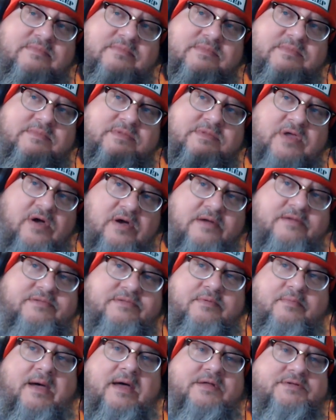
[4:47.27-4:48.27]
talks
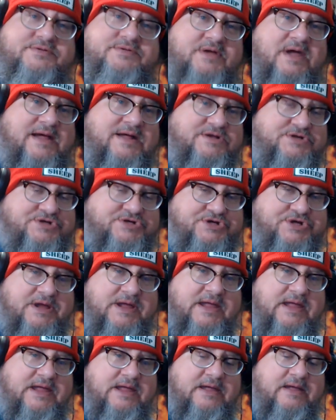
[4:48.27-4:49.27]
about Tai Chi,